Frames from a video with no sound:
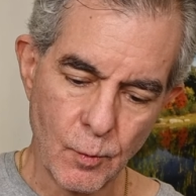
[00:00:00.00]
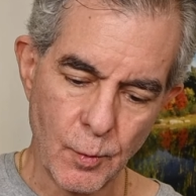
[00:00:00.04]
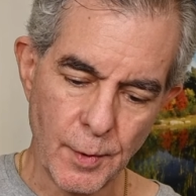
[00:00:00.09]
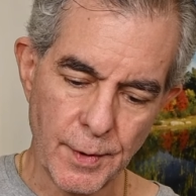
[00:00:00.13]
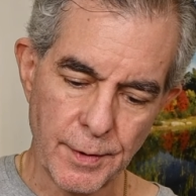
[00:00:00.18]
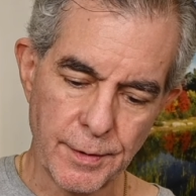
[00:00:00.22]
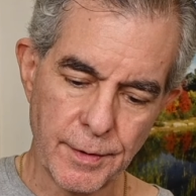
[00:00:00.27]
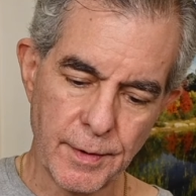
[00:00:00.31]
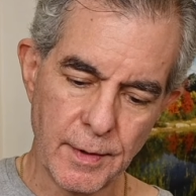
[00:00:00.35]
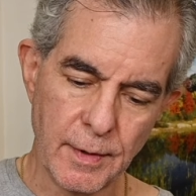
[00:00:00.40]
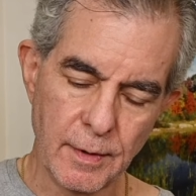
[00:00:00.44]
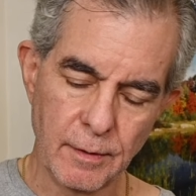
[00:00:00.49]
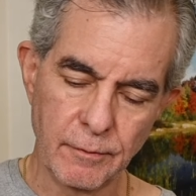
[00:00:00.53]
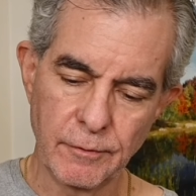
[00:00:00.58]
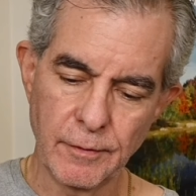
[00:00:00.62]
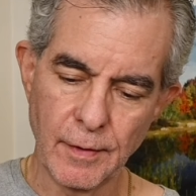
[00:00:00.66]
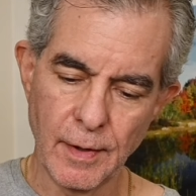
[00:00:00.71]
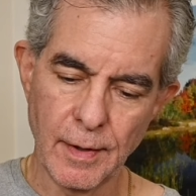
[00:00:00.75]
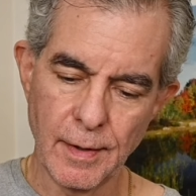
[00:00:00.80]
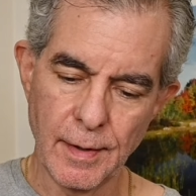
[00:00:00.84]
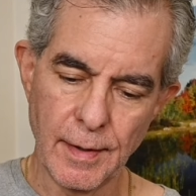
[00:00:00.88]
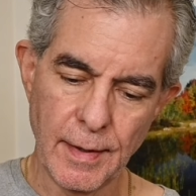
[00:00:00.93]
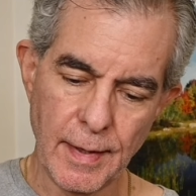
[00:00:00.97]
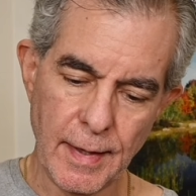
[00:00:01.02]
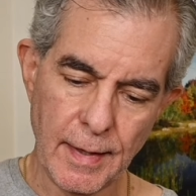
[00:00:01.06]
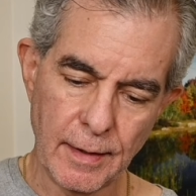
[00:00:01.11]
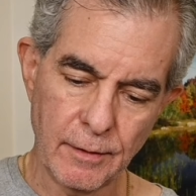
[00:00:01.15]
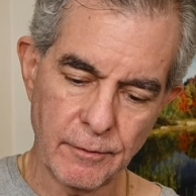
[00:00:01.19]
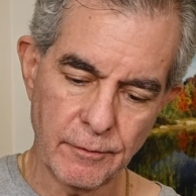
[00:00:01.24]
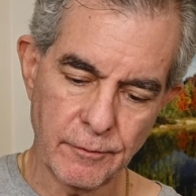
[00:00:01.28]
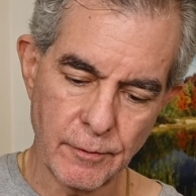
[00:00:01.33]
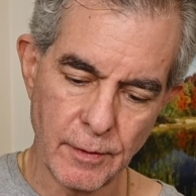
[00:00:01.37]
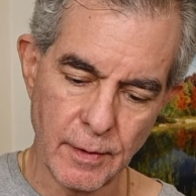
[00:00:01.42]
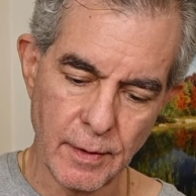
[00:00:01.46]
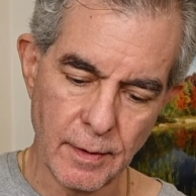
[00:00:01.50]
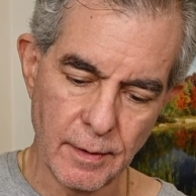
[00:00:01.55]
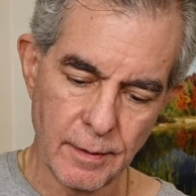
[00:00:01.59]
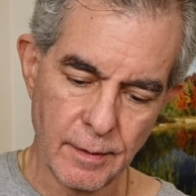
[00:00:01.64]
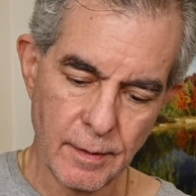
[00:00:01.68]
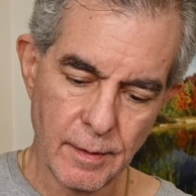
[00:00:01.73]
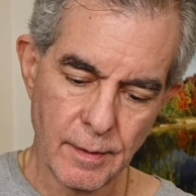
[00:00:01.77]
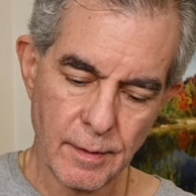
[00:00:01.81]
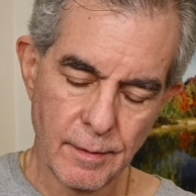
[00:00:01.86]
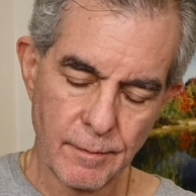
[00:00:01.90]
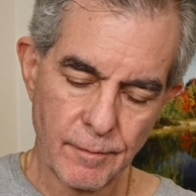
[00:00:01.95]
with these extra
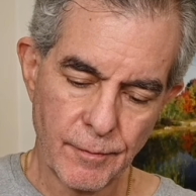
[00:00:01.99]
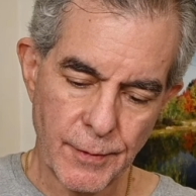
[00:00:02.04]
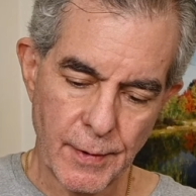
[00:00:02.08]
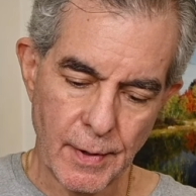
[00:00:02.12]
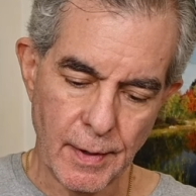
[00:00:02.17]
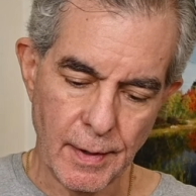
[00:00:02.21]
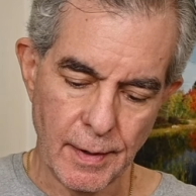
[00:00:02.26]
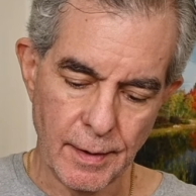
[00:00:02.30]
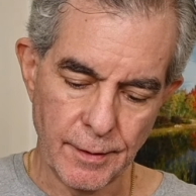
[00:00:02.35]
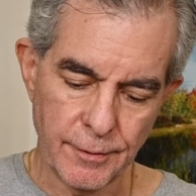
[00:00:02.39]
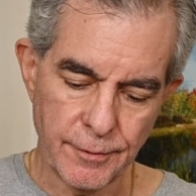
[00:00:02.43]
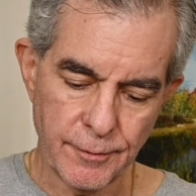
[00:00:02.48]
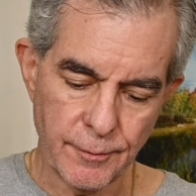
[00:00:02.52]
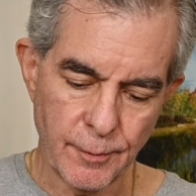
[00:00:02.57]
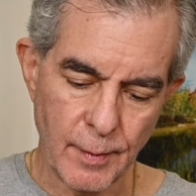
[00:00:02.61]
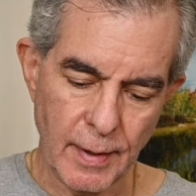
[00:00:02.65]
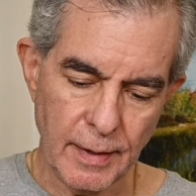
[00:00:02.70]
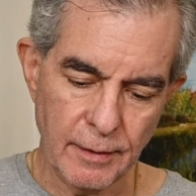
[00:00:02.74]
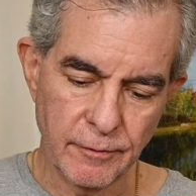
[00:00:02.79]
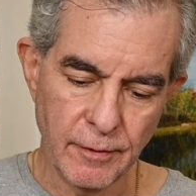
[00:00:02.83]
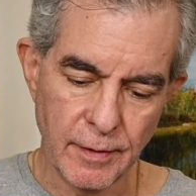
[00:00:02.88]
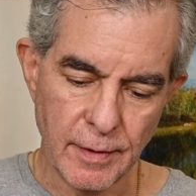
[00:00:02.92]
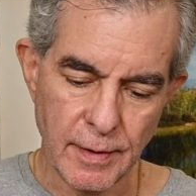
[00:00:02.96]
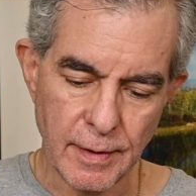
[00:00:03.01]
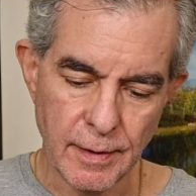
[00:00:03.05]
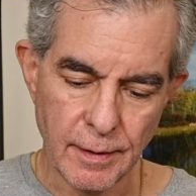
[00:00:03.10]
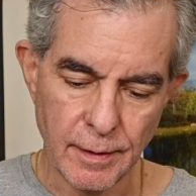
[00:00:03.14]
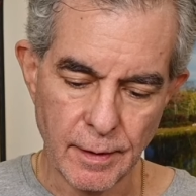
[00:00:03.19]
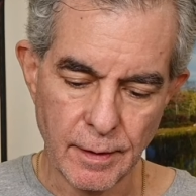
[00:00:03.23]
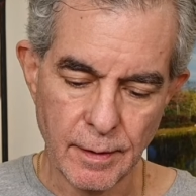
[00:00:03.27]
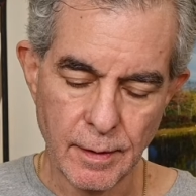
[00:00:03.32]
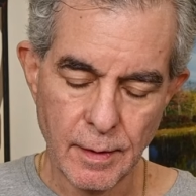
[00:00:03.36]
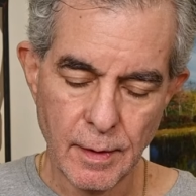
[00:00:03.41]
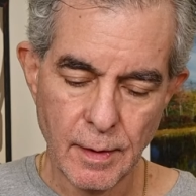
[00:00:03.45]
threads in here.